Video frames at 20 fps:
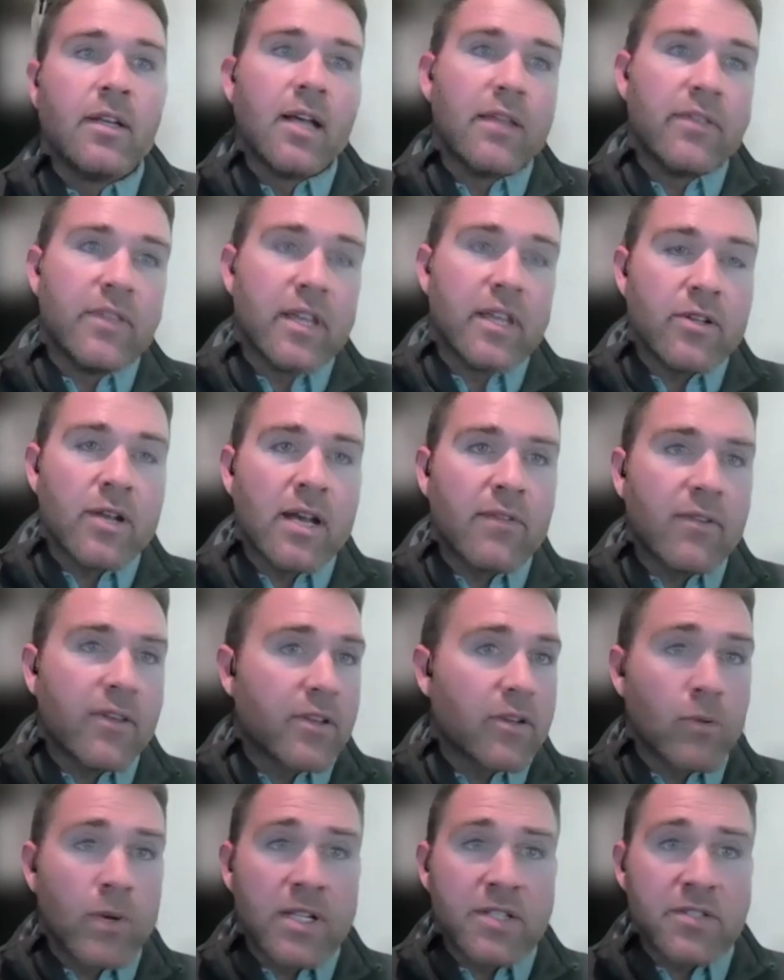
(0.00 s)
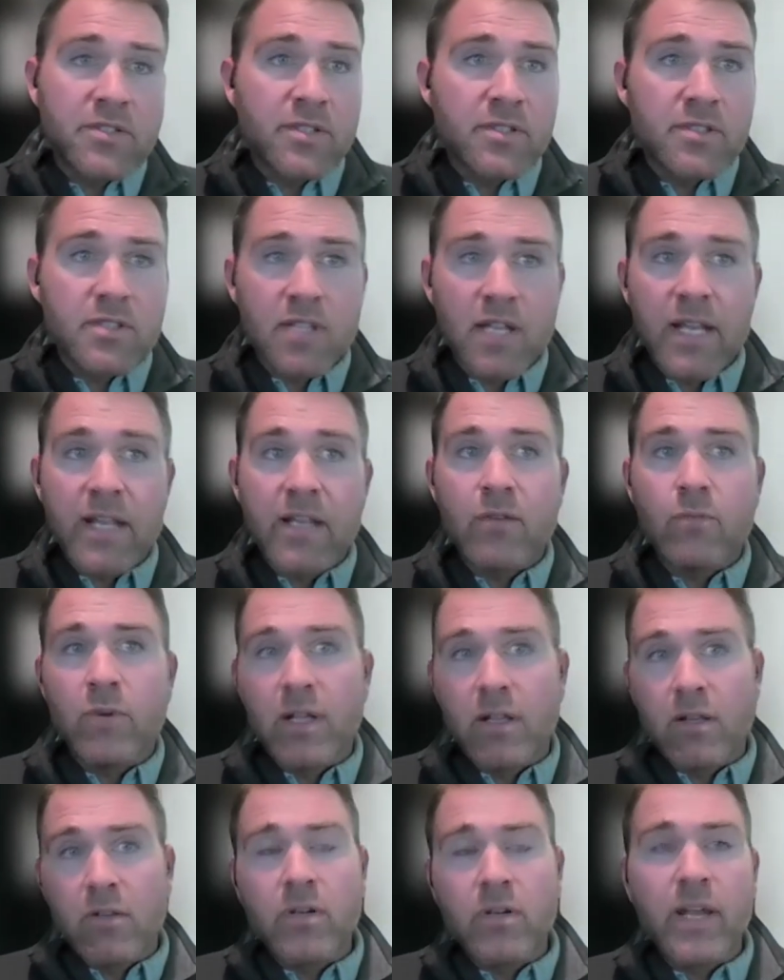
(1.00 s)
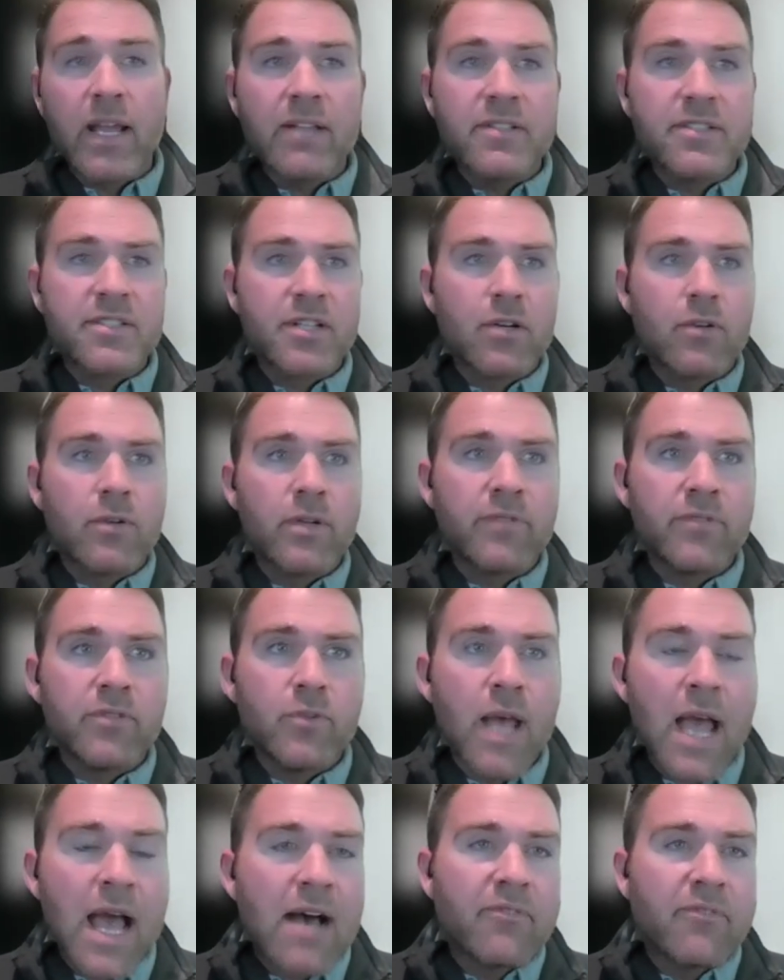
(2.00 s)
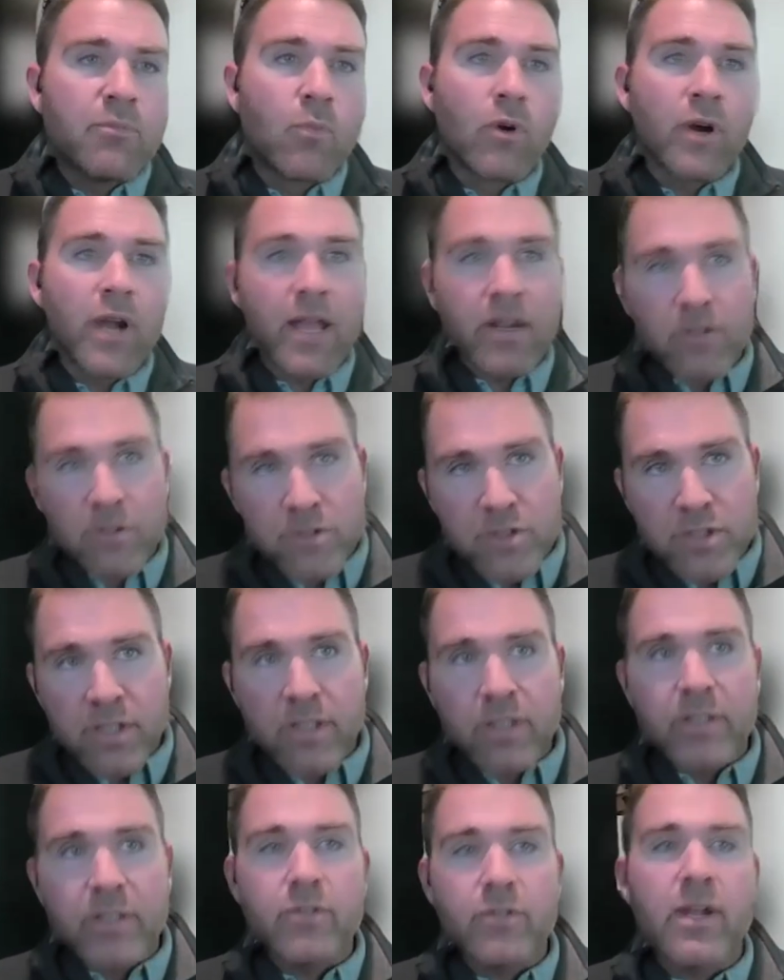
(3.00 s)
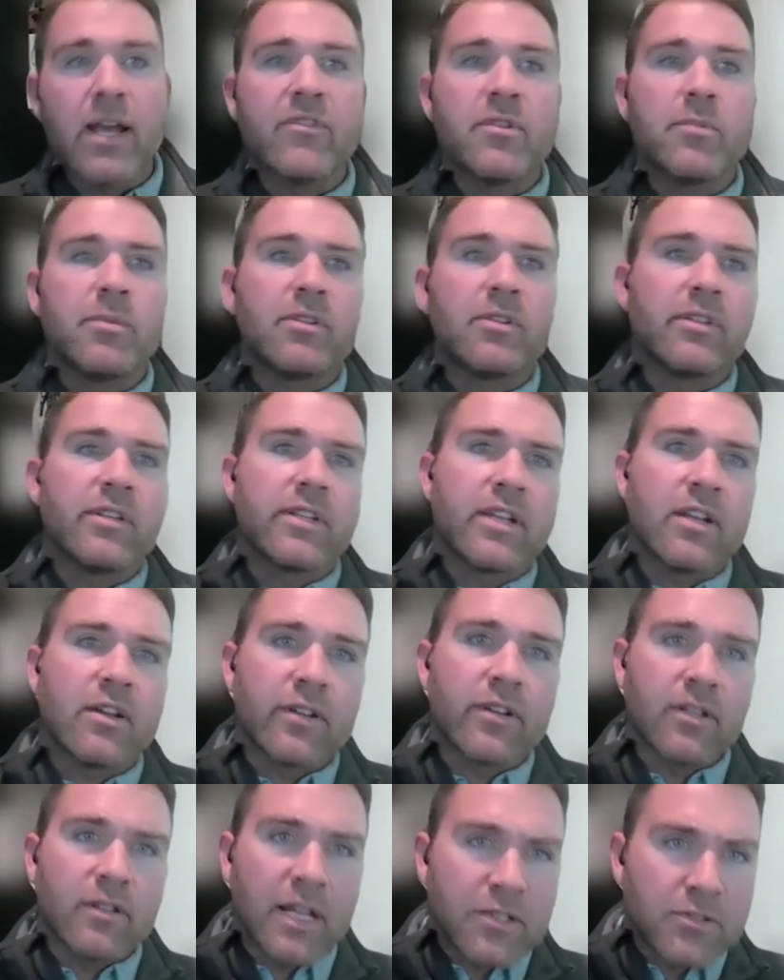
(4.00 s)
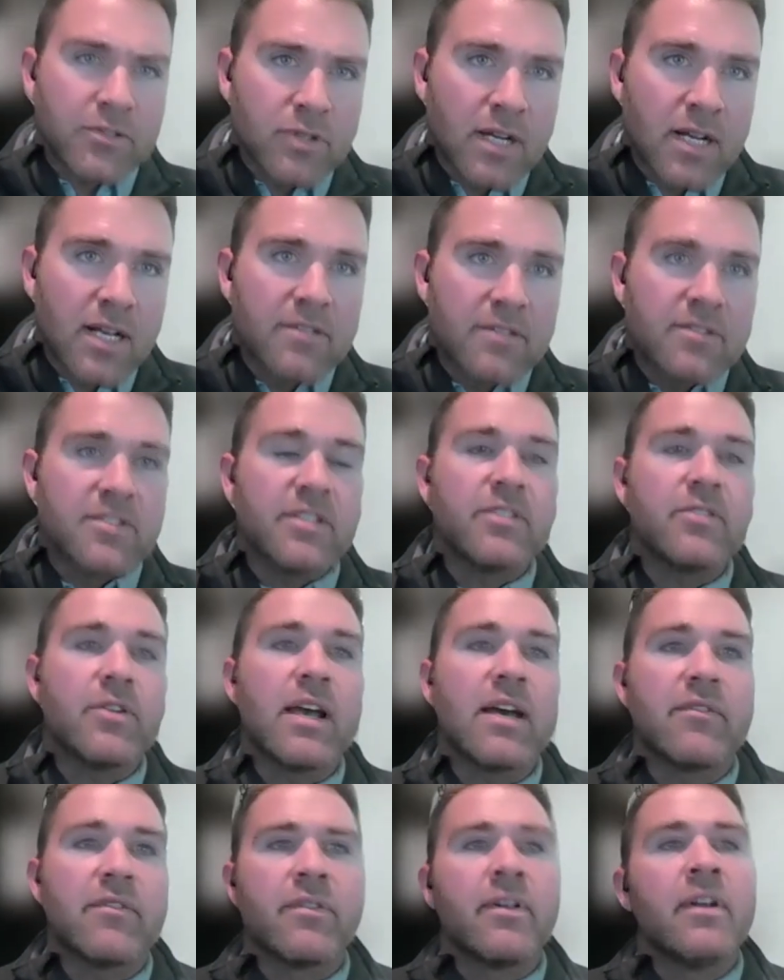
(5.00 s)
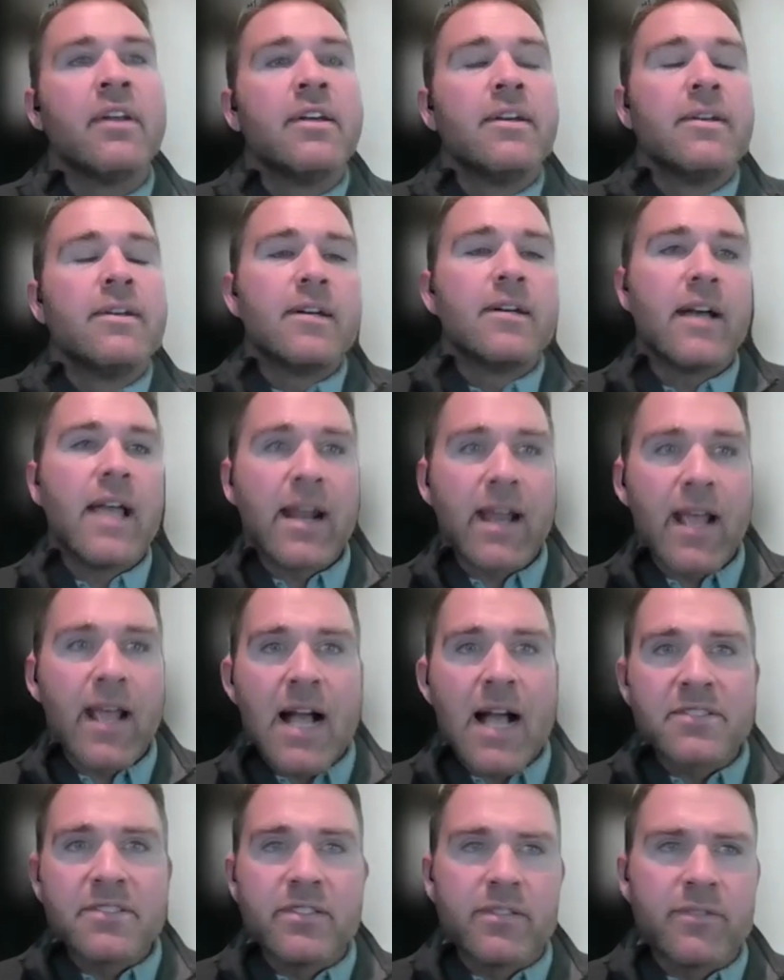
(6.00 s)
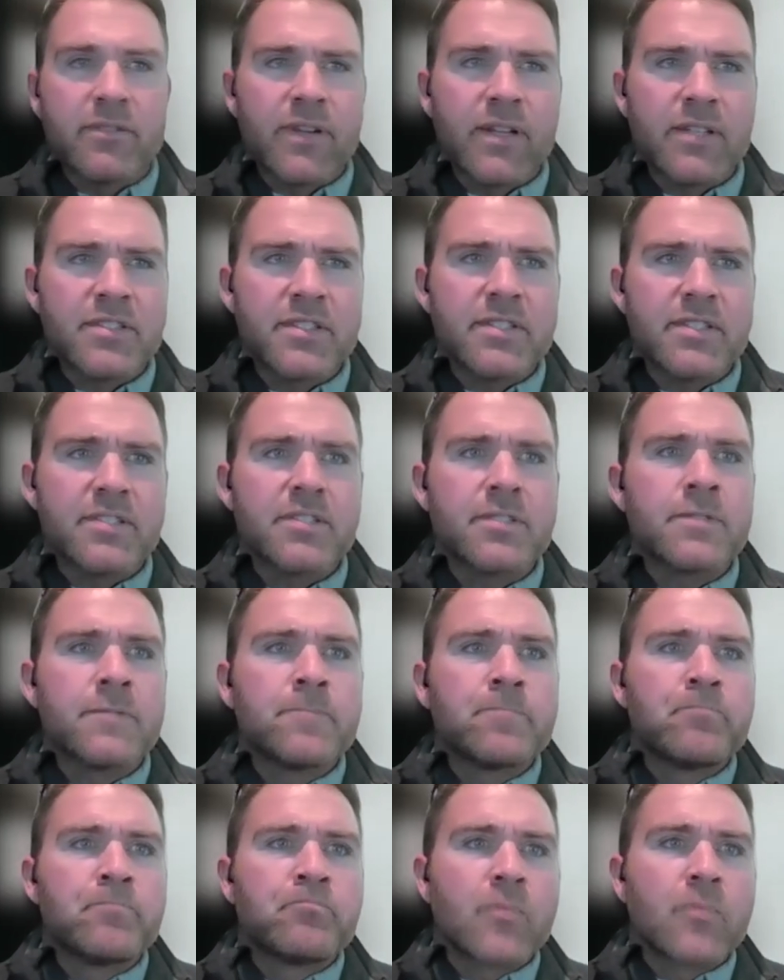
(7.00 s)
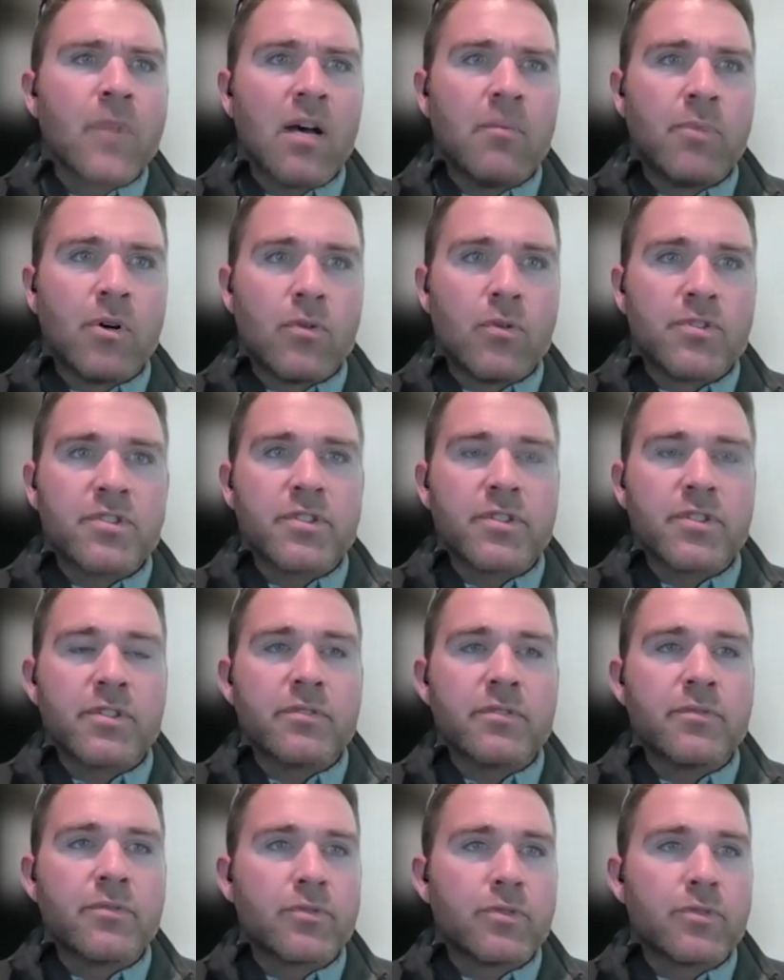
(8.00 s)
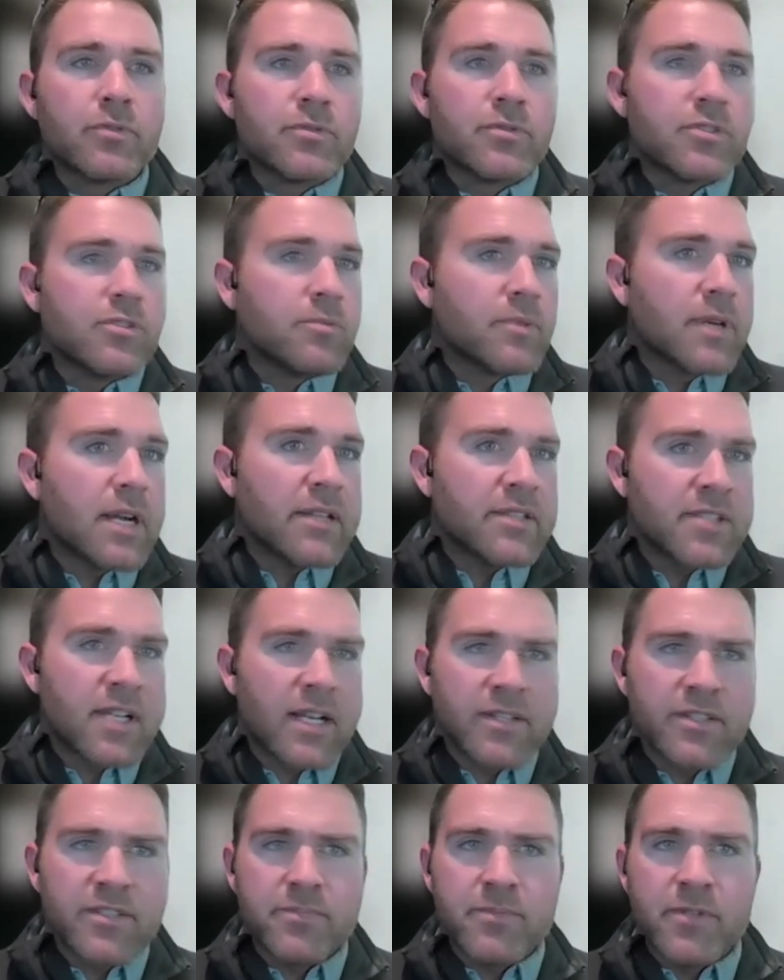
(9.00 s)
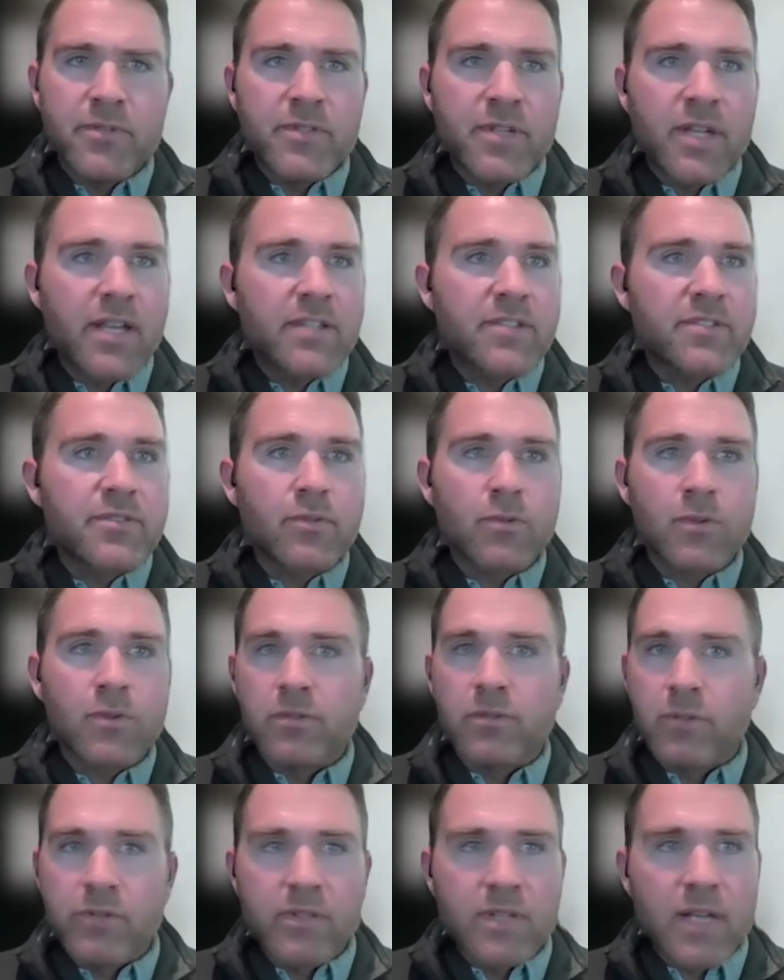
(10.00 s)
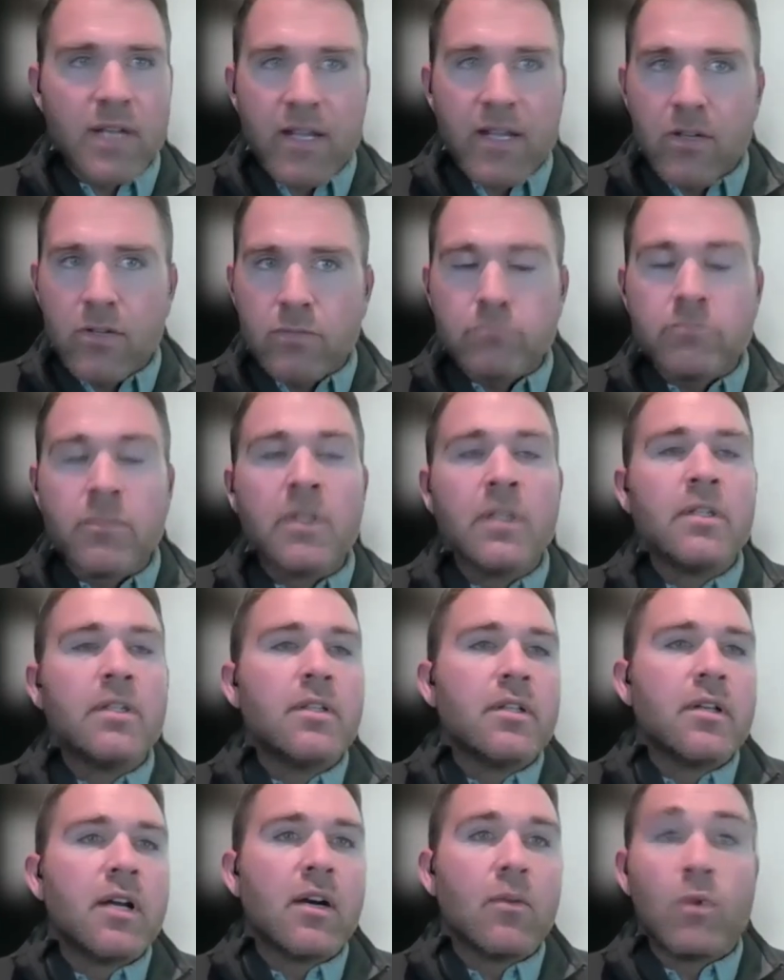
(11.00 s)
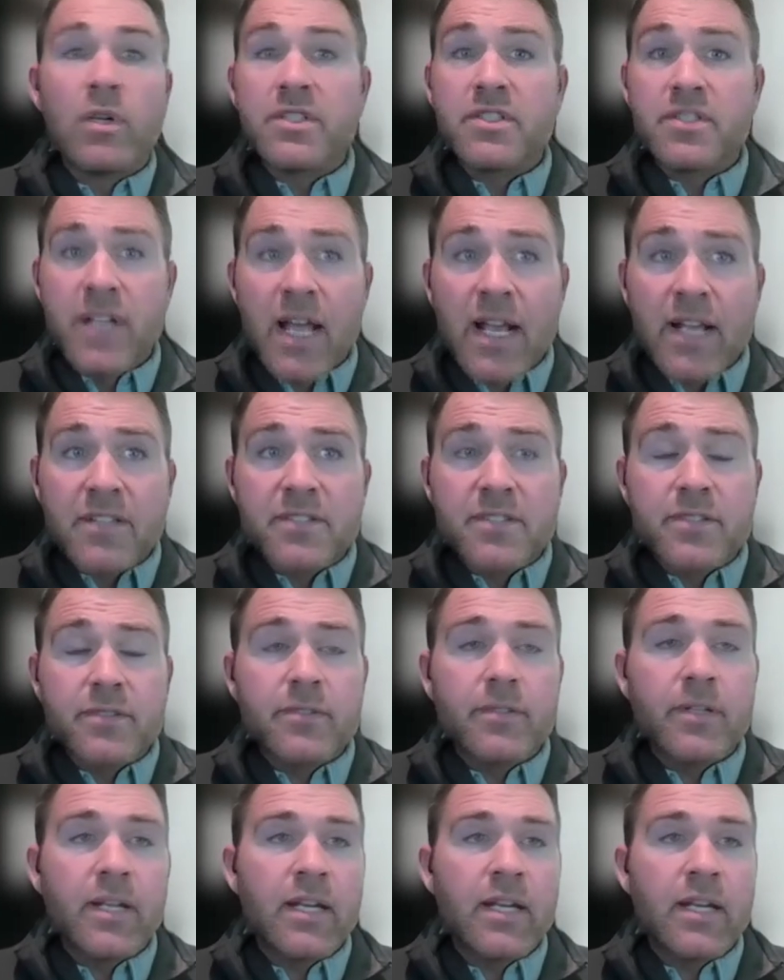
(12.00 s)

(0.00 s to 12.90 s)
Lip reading: And then you have other questions like, well, okay, so if you have more energy and you have the ability to carry electrons and you have antioxidant defenses bolstered through superoxide dismutase or glutathione, what's next?